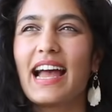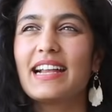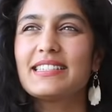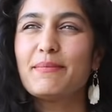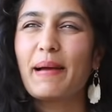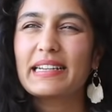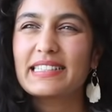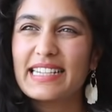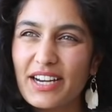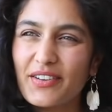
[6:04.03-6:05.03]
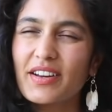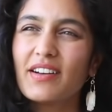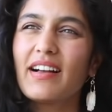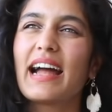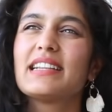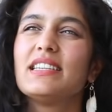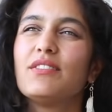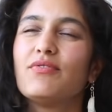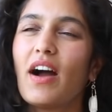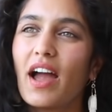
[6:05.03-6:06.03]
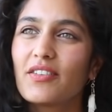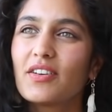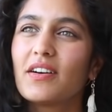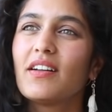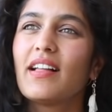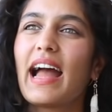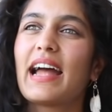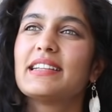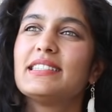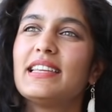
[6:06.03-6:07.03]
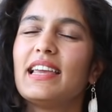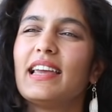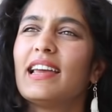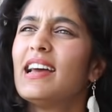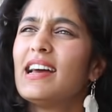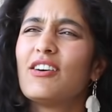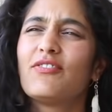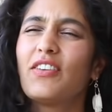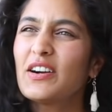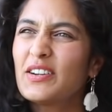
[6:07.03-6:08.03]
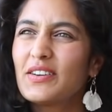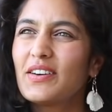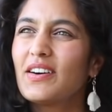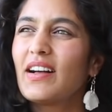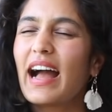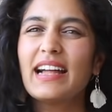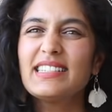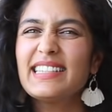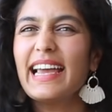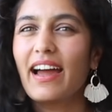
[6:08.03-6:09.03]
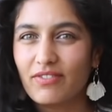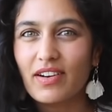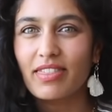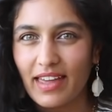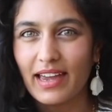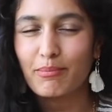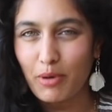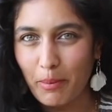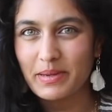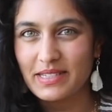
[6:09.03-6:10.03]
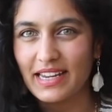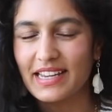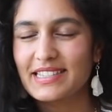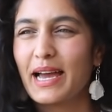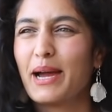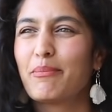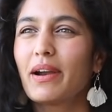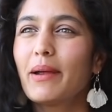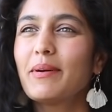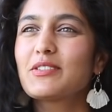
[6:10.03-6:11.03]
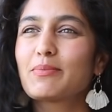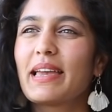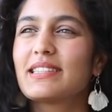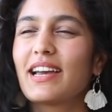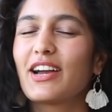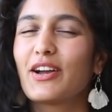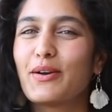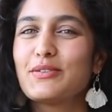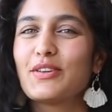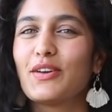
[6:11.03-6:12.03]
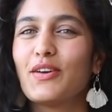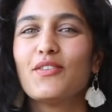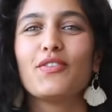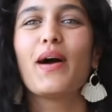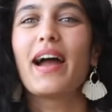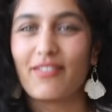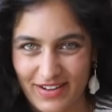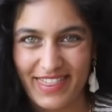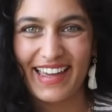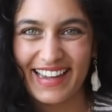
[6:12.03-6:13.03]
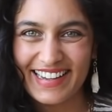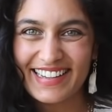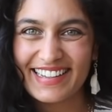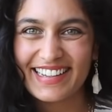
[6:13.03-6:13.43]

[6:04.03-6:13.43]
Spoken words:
antibacterial, antiviral, antifungal, anti-everything properties. Pretty much makes it a go-to for everything.